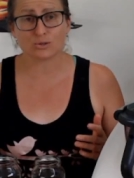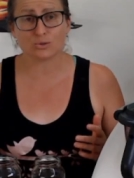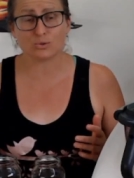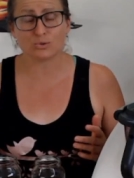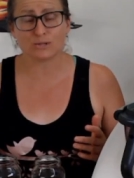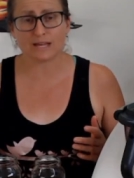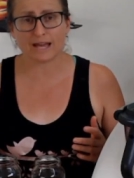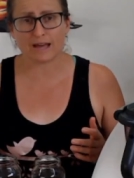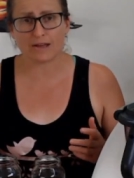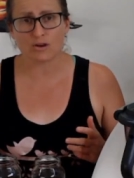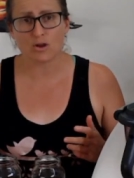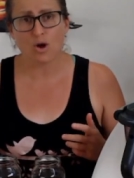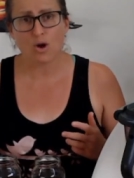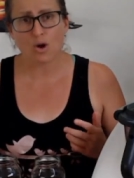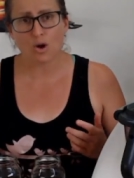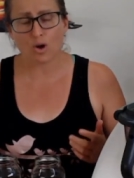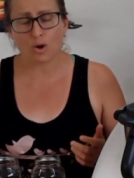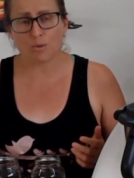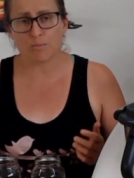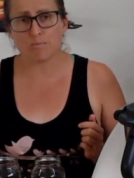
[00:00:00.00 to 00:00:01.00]
cooldown
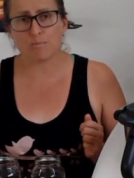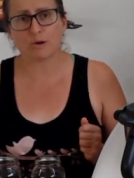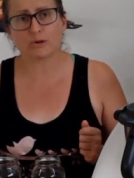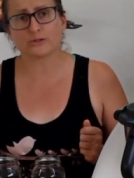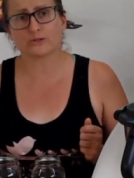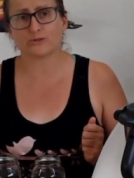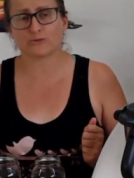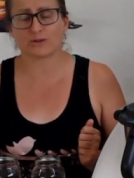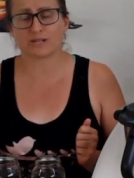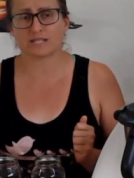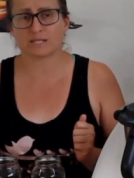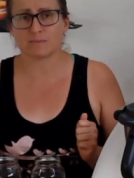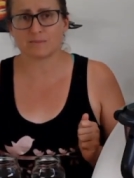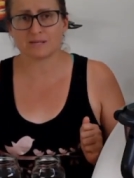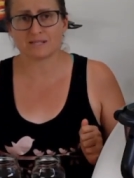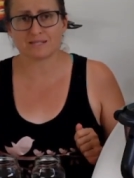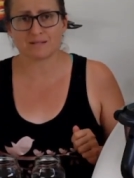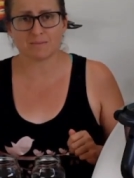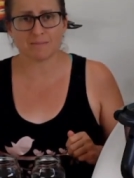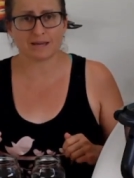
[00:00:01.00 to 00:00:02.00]
on most
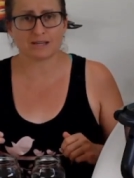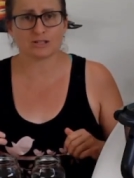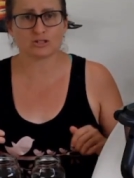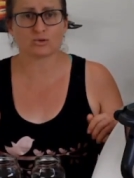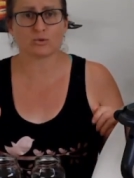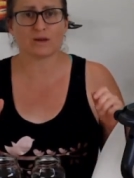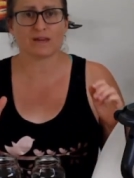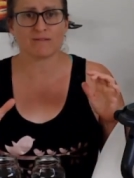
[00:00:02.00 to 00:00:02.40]
recipes to make sure